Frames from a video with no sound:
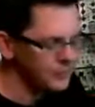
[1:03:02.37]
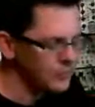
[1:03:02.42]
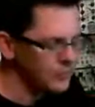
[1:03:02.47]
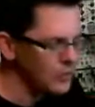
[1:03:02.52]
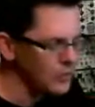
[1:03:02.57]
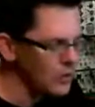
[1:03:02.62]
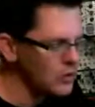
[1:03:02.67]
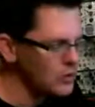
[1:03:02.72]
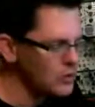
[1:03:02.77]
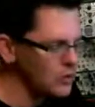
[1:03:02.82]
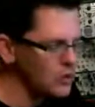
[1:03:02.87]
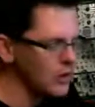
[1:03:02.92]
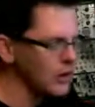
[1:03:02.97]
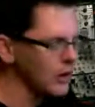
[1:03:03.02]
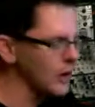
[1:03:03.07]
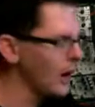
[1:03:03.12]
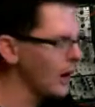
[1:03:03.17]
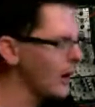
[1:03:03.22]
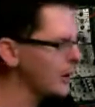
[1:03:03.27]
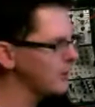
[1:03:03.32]
you can
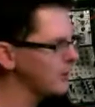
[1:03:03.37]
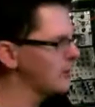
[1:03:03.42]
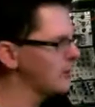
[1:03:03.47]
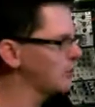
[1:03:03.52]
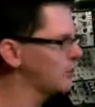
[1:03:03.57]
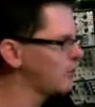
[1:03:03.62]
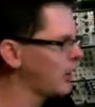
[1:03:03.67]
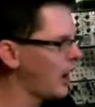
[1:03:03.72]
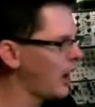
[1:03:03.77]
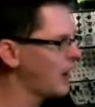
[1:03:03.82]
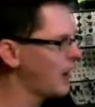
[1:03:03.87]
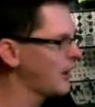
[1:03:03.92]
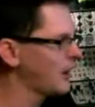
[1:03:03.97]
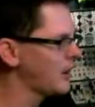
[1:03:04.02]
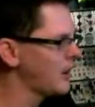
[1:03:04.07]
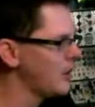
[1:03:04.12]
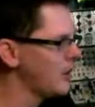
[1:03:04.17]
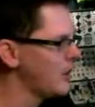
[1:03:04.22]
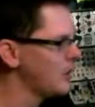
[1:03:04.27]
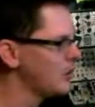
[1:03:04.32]
kind of decide
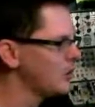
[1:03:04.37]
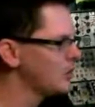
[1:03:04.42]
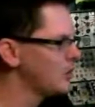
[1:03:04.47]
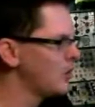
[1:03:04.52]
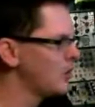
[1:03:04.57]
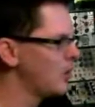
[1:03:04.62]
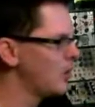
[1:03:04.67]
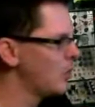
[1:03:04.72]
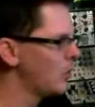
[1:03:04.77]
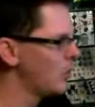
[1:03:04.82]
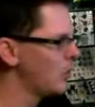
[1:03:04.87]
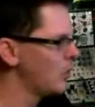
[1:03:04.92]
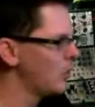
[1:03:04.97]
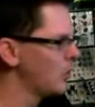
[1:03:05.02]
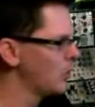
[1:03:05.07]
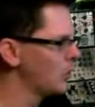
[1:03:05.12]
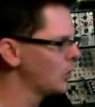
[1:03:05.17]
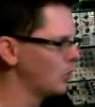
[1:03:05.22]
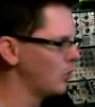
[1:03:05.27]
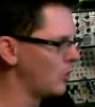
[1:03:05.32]

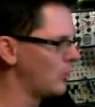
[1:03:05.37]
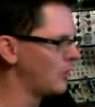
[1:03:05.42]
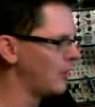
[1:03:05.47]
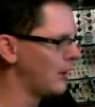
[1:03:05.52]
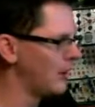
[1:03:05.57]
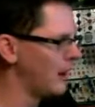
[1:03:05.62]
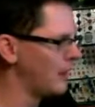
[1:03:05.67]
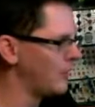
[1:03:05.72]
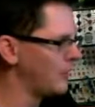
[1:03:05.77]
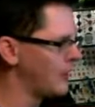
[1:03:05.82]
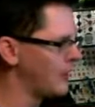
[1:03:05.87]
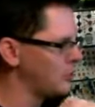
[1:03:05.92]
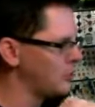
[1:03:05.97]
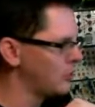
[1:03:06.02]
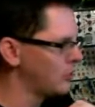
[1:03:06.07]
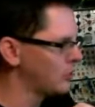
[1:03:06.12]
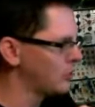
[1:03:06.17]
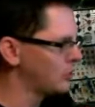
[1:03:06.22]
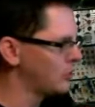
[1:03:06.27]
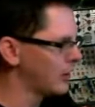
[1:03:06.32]
what's on there, and then you
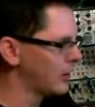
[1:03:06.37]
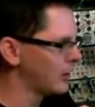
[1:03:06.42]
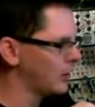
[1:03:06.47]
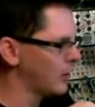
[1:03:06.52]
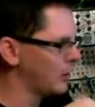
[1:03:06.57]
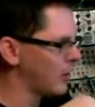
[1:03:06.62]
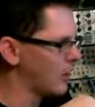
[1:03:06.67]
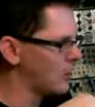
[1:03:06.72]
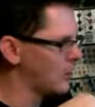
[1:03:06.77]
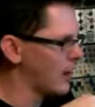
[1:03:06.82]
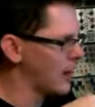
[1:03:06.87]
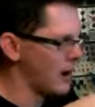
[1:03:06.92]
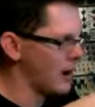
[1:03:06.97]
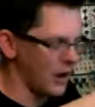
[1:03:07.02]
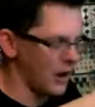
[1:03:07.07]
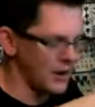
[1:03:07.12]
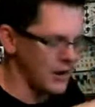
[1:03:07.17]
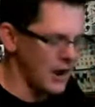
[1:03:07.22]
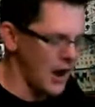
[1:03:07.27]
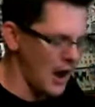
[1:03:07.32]
could say like, okay, a
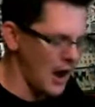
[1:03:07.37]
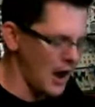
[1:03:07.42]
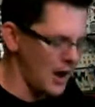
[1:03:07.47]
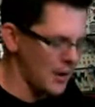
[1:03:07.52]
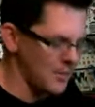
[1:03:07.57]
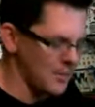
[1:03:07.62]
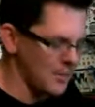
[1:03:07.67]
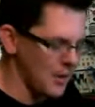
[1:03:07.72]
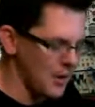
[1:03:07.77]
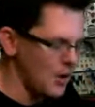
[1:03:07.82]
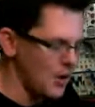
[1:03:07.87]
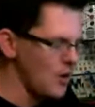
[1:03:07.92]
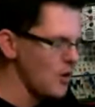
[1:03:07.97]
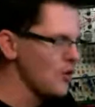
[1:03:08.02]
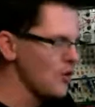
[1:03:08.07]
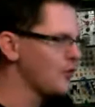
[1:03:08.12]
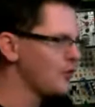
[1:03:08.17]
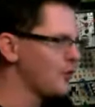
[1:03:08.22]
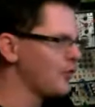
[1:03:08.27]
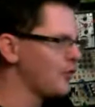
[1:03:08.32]
knob
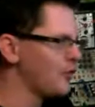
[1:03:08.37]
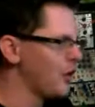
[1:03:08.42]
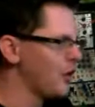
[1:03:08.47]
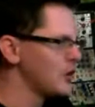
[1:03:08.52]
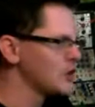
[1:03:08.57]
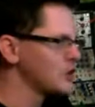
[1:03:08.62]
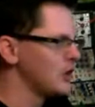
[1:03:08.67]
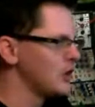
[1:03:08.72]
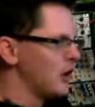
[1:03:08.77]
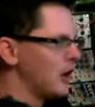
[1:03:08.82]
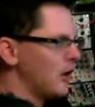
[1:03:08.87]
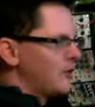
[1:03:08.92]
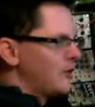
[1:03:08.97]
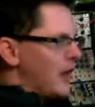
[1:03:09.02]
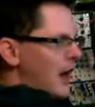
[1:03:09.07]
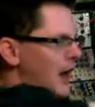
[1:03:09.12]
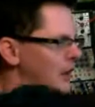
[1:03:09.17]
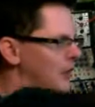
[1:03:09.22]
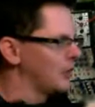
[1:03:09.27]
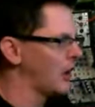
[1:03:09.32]
for function of
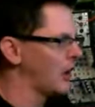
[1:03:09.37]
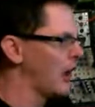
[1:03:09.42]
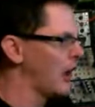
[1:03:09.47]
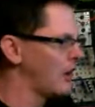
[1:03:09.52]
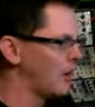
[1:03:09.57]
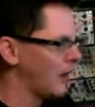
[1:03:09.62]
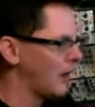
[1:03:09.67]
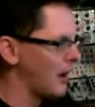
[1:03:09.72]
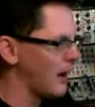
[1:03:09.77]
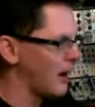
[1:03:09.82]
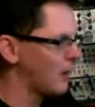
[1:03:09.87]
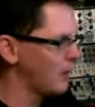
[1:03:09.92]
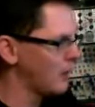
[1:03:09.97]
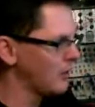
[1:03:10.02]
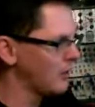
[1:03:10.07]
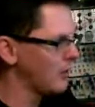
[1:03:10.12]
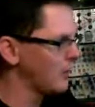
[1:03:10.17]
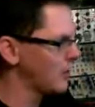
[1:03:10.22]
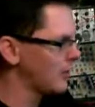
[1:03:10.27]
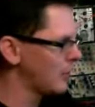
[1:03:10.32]
that entire
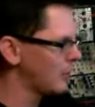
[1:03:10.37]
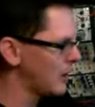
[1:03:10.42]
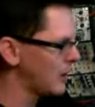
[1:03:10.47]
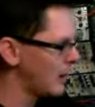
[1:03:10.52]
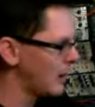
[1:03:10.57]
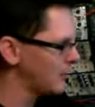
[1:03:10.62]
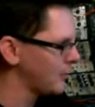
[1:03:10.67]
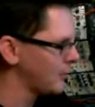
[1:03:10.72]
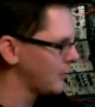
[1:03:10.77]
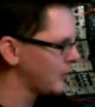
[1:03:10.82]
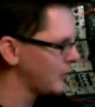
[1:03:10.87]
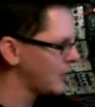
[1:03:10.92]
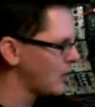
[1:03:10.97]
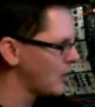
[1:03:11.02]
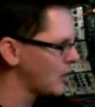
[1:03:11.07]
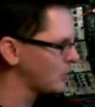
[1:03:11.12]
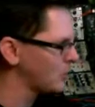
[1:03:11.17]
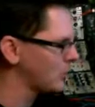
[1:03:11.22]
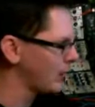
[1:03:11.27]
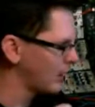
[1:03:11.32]
area or whatever,
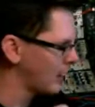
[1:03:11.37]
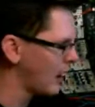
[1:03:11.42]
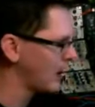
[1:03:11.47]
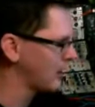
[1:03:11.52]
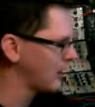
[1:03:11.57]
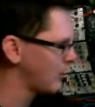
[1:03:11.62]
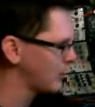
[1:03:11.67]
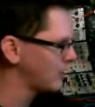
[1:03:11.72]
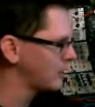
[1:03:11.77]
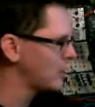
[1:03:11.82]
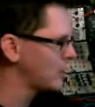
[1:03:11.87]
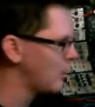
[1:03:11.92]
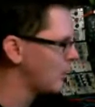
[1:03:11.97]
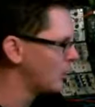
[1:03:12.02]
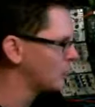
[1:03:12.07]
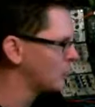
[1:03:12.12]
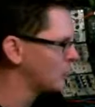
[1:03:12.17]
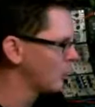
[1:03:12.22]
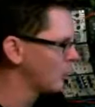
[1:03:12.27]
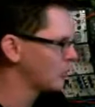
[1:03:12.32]
like kind of like the
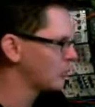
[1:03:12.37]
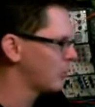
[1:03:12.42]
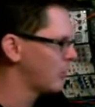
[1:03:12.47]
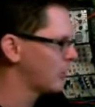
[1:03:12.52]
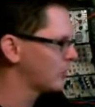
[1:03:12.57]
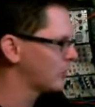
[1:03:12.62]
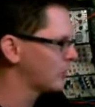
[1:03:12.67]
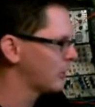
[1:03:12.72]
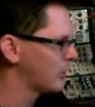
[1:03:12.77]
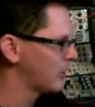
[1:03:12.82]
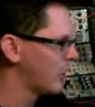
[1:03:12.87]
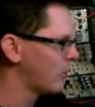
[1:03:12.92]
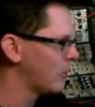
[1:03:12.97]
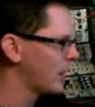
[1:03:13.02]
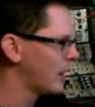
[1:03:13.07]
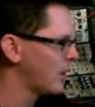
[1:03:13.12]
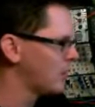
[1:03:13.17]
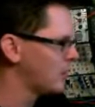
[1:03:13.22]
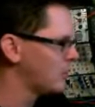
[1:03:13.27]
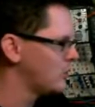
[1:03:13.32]
Moog Source, where it's like,
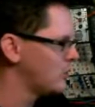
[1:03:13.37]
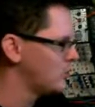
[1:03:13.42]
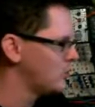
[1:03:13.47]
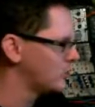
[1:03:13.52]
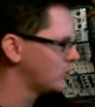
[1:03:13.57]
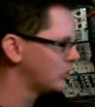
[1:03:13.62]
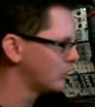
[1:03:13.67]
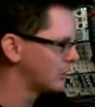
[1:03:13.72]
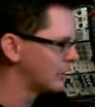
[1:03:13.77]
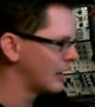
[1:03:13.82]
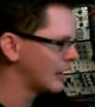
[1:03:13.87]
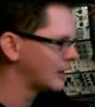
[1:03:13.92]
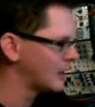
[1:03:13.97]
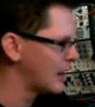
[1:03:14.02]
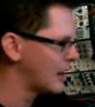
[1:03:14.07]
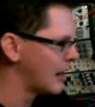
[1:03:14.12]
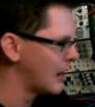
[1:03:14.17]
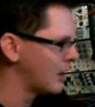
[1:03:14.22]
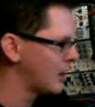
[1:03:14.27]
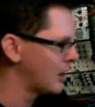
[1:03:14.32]
okay, well, you select an
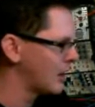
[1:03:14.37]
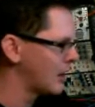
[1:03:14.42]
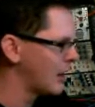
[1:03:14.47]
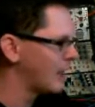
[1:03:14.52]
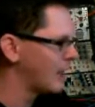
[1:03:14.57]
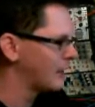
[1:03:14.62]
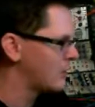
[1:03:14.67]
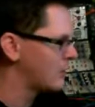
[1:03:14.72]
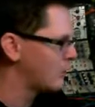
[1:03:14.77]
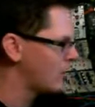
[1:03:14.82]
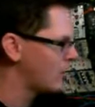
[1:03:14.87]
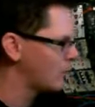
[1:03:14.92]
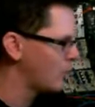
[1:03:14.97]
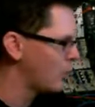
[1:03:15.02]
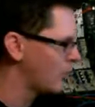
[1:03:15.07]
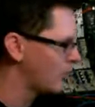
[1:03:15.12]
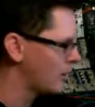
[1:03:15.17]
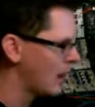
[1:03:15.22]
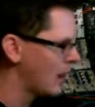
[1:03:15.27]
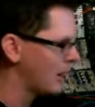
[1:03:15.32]
area and then you have
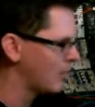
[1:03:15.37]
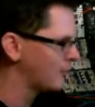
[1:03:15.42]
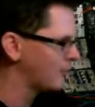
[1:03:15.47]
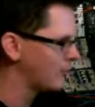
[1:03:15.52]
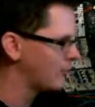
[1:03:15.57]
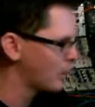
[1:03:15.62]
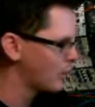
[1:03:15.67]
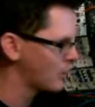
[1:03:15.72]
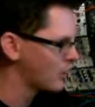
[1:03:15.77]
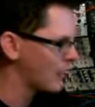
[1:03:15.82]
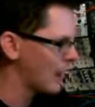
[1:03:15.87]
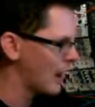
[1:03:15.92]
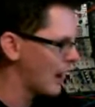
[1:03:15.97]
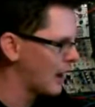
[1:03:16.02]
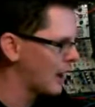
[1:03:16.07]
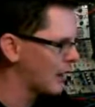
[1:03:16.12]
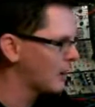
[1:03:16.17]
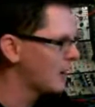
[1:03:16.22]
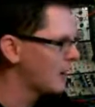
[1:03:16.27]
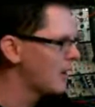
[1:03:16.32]
one knob for
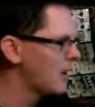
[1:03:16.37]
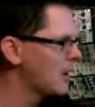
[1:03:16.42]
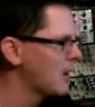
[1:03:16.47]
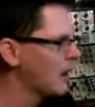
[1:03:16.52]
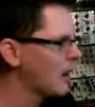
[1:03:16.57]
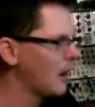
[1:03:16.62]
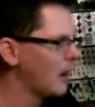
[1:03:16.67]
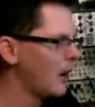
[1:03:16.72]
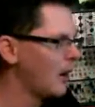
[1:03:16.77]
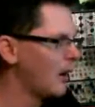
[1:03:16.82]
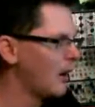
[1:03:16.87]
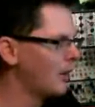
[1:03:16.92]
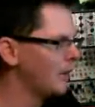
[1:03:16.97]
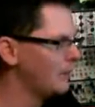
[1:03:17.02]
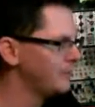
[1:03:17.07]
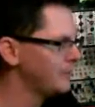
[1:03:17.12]
that. One